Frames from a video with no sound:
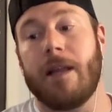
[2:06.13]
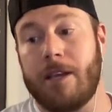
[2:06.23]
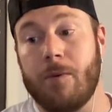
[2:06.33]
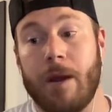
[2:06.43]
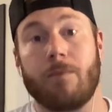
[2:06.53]
Like
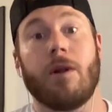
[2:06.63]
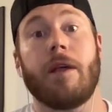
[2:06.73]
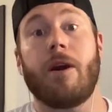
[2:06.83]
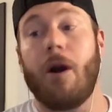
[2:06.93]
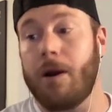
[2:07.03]
you went
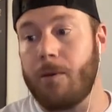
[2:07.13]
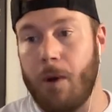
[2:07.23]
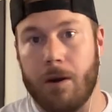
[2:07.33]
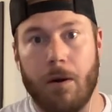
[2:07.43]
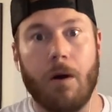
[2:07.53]
really hard and
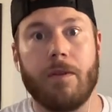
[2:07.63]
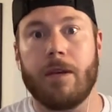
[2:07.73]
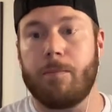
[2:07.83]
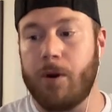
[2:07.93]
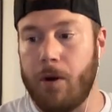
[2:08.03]
watered
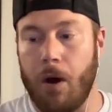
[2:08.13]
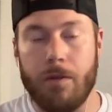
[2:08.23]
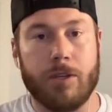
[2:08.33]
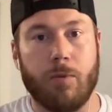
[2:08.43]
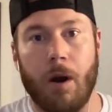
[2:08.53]
and put all
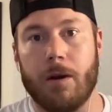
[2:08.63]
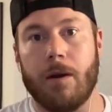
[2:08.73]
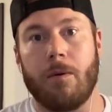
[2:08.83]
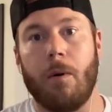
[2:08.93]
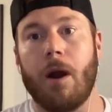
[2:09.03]
these
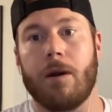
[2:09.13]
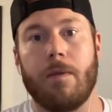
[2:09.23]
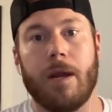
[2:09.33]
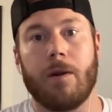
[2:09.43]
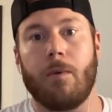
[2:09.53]
water
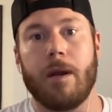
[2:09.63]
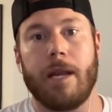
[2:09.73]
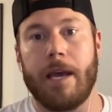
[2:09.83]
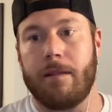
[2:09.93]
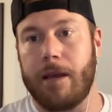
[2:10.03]
on there in one
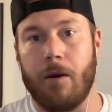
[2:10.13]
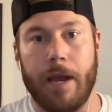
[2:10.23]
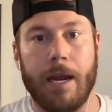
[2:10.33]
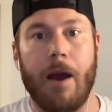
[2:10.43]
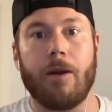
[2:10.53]
day and think,
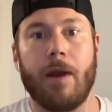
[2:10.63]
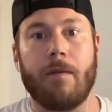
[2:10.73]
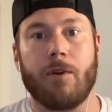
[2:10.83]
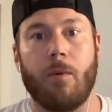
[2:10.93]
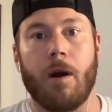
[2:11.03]
okay, now I don't
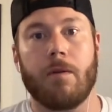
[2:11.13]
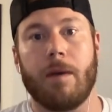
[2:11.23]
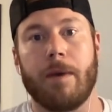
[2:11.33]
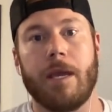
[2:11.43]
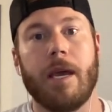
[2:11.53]
have to water
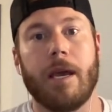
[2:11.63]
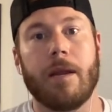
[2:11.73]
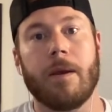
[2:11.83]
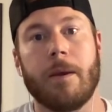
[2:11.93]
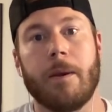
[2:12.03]
them again.